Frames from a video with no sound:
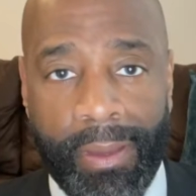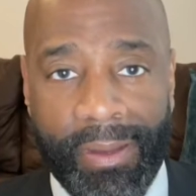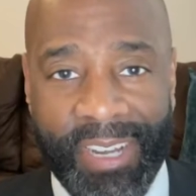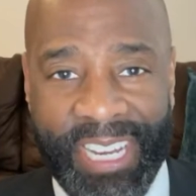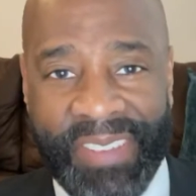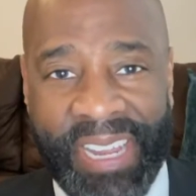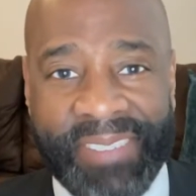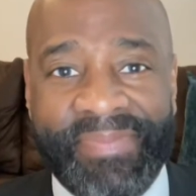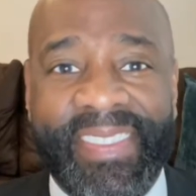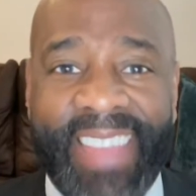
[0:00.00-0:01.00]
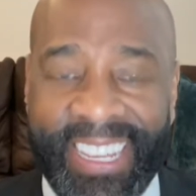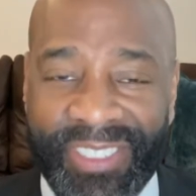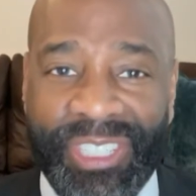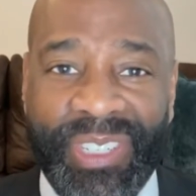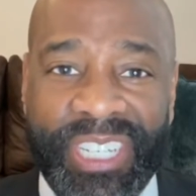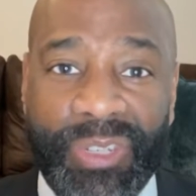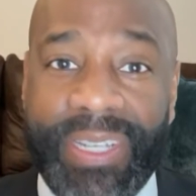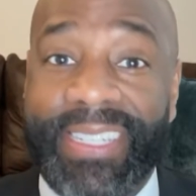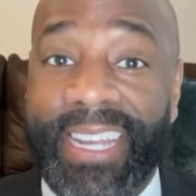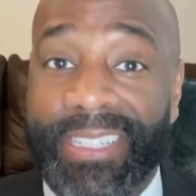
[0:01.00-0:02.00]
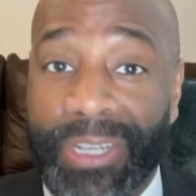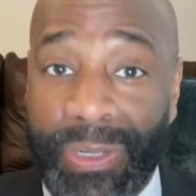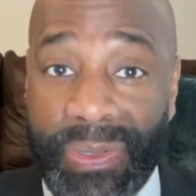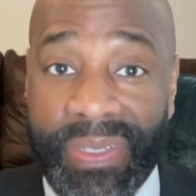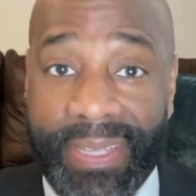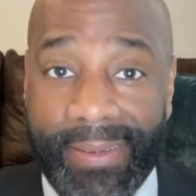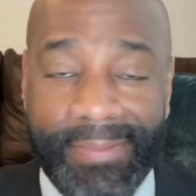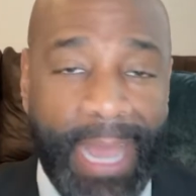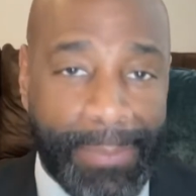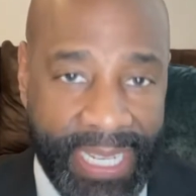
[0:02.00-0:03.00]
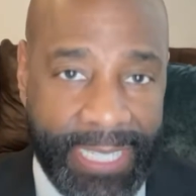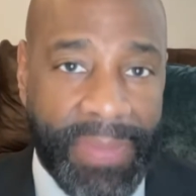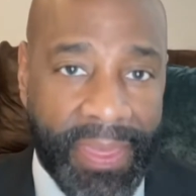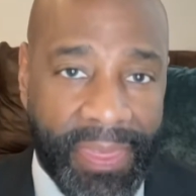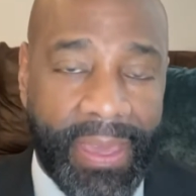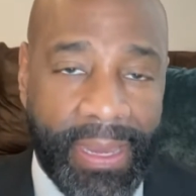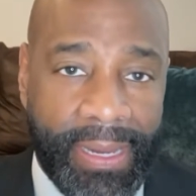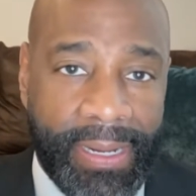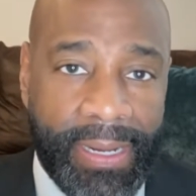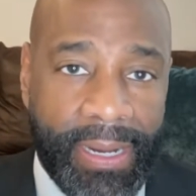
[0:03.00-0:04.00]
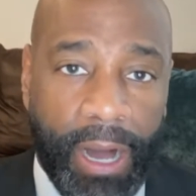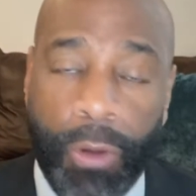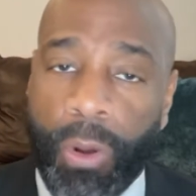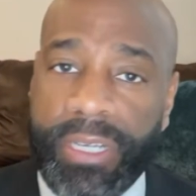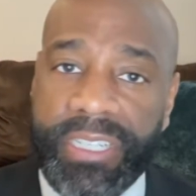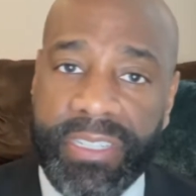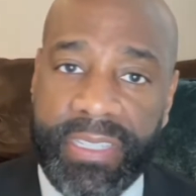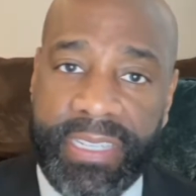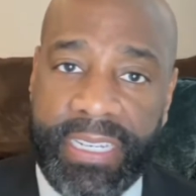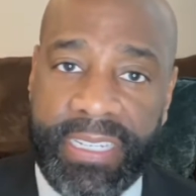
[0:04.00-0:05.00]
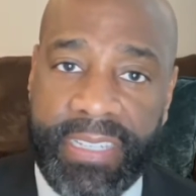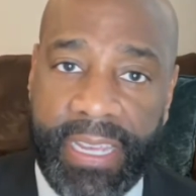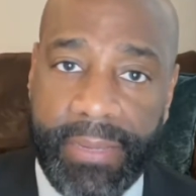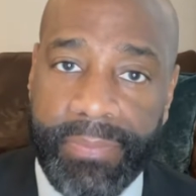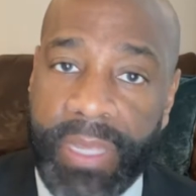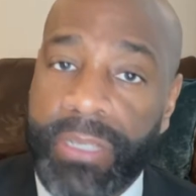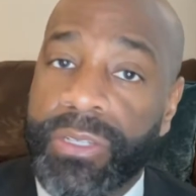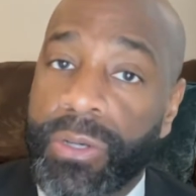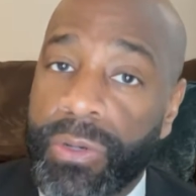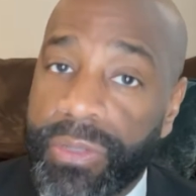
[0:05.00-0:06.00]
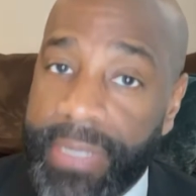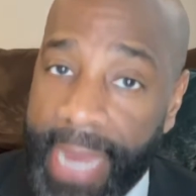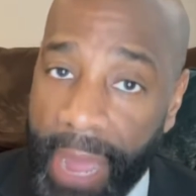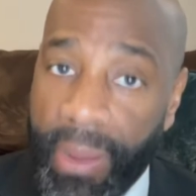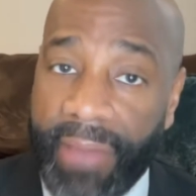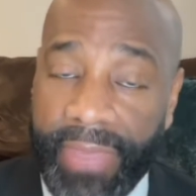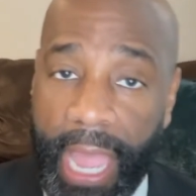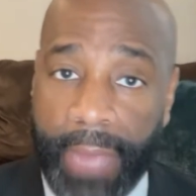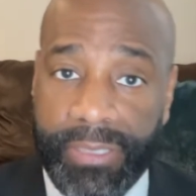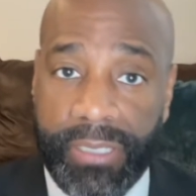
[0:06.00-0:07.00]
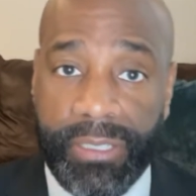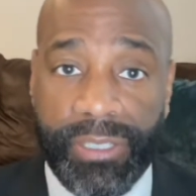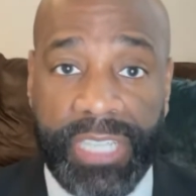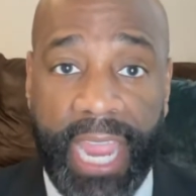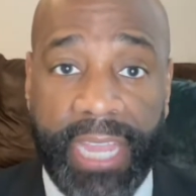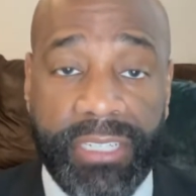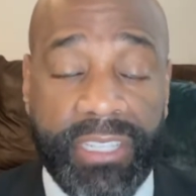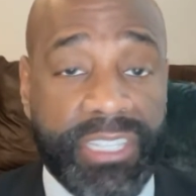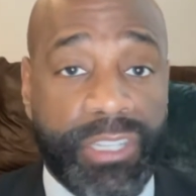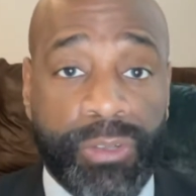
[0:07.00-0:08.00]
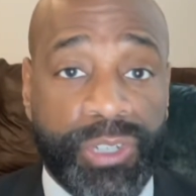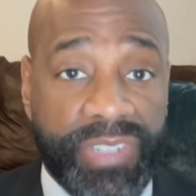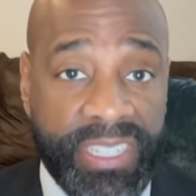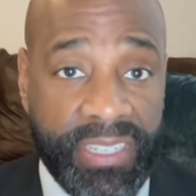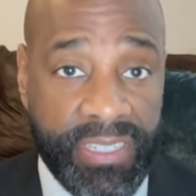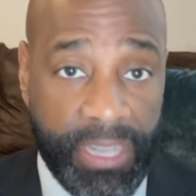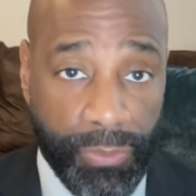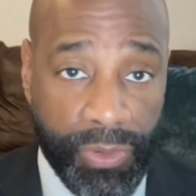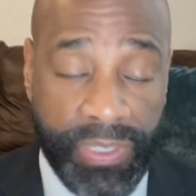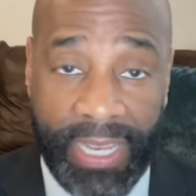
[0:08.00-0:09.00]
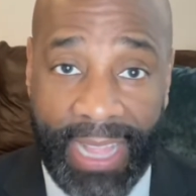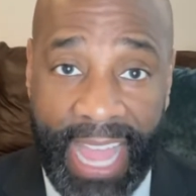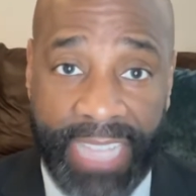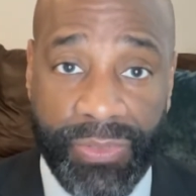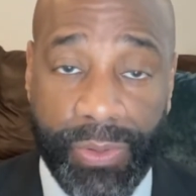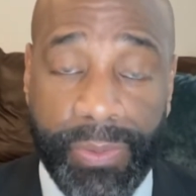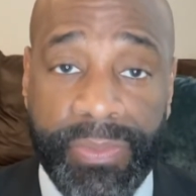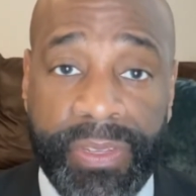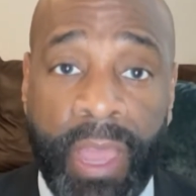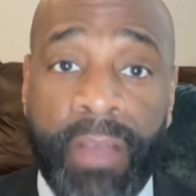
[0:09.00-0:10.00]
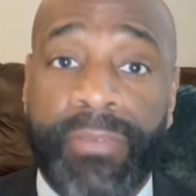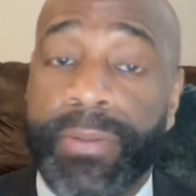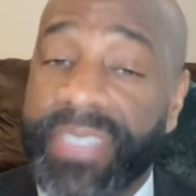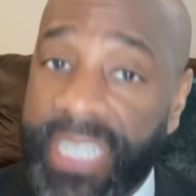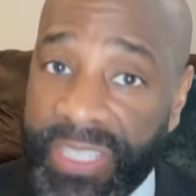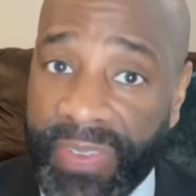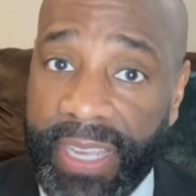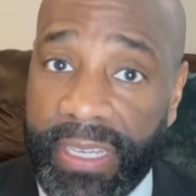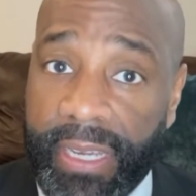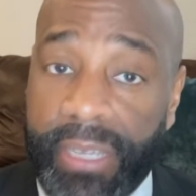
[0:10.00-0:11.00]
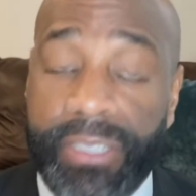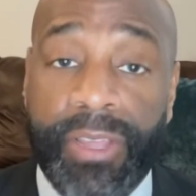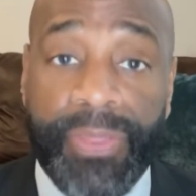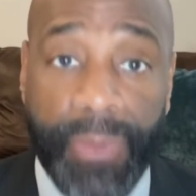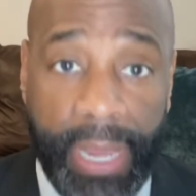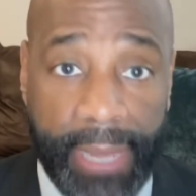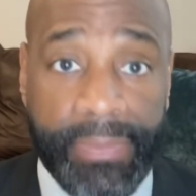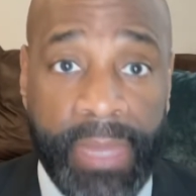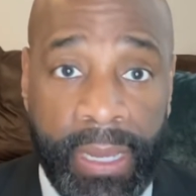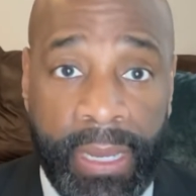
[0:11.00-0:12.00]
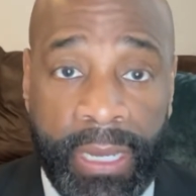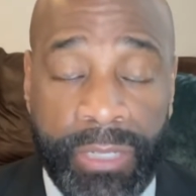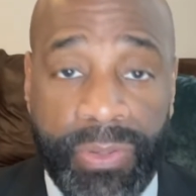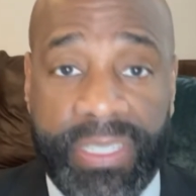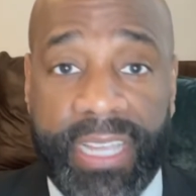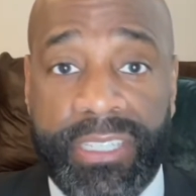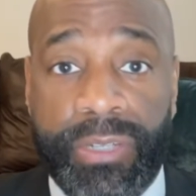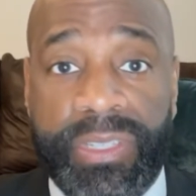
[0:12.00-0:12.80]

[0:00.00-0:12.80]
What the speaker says: Good evening. Thanks for choosing Twin States News. I'm Nick Smith. According to the CDC, schools now have the option to change the social distancing rules in classrooms from 6 feet to 3. Twin States News'